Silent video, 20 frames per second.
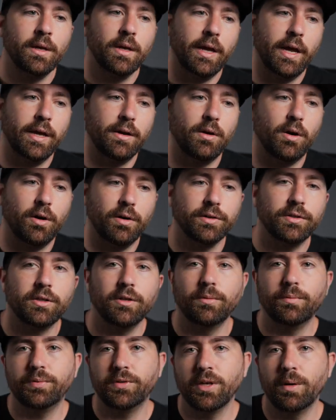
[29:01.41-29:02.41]
And
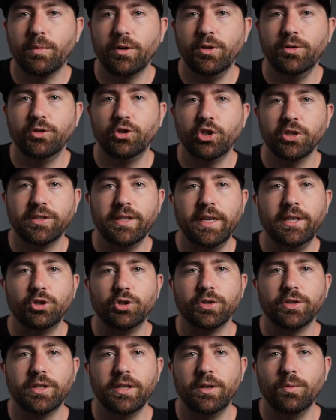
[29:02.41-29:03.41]
also someone who's just
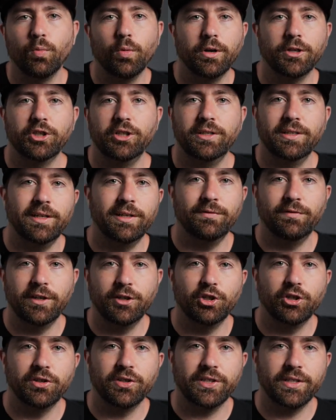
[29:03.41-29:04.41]
interested in watching
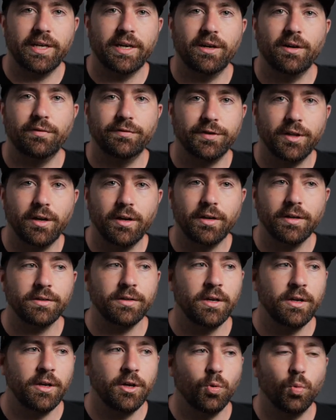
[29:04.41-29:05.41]
adventure style
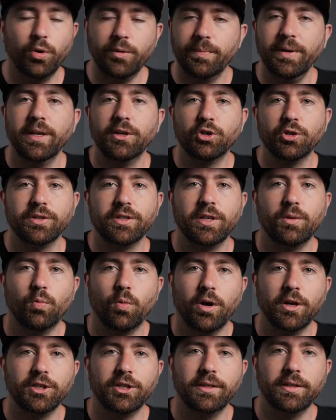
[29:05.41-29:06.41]
vlogs would be interested in
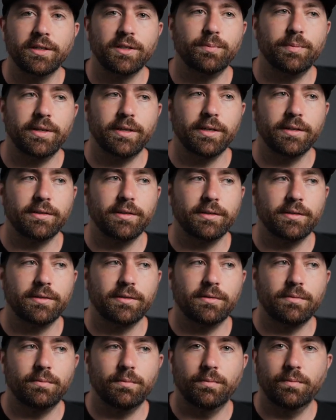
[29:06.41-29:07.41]
watching this because
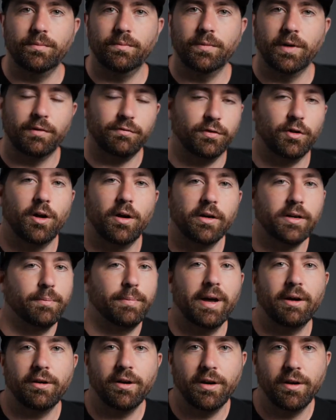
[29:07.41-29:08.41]
it's a vlog
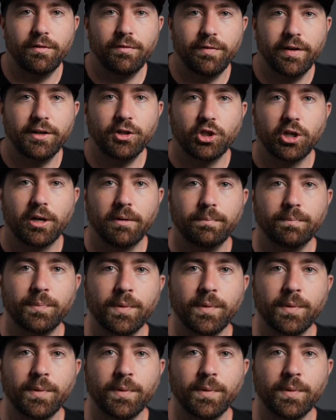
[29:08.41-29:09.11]
about an adventure.